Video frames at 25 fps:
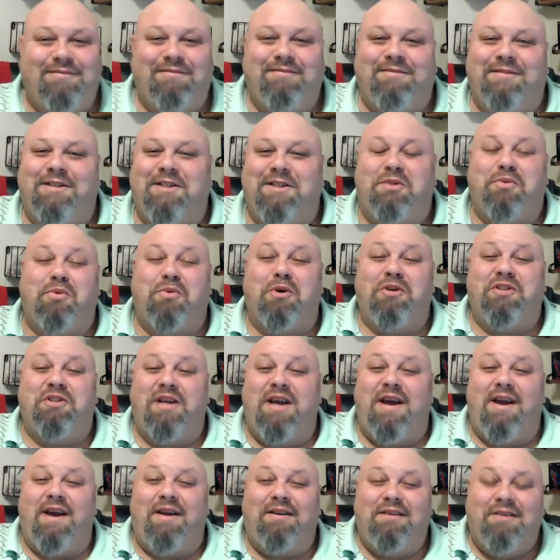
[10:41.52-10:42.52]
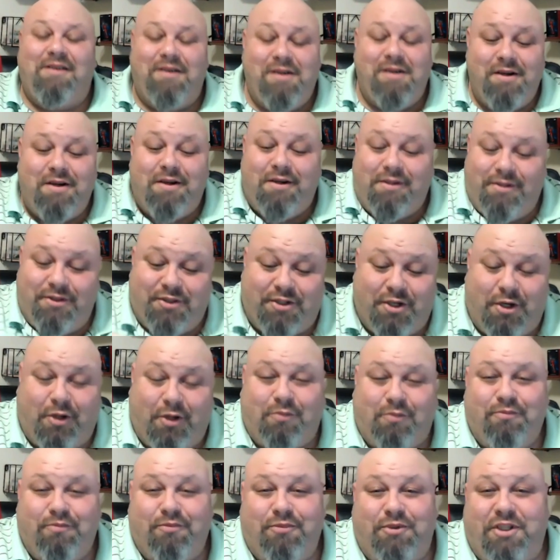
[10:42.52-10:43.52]
That's where it's at.
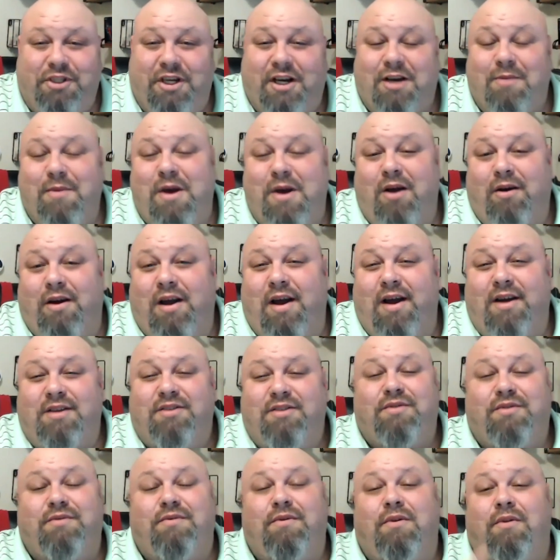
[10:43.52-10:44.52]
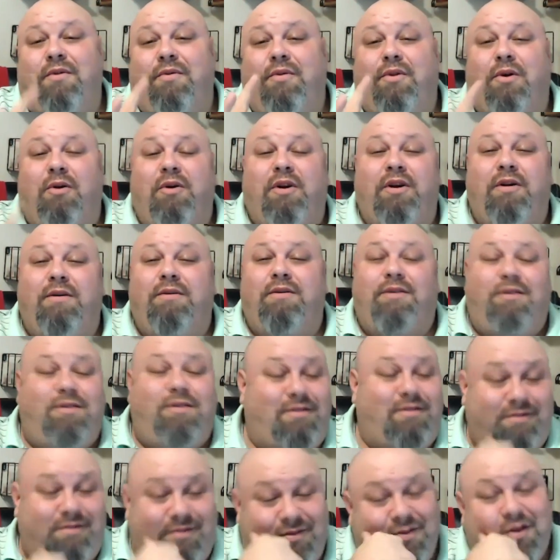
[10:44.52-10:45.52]
So check them out, guys. They're
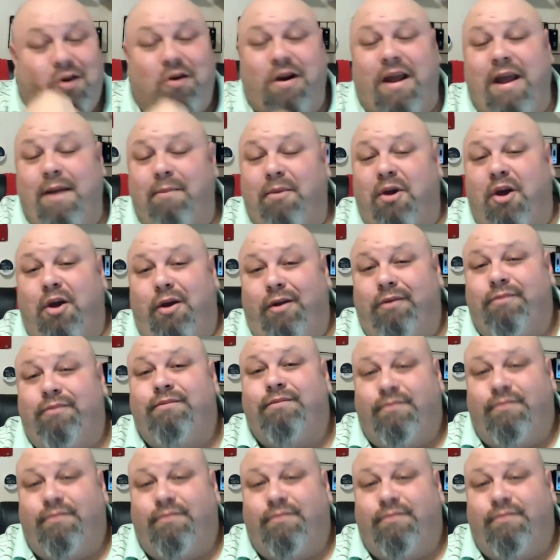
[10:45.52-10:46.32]
damn good.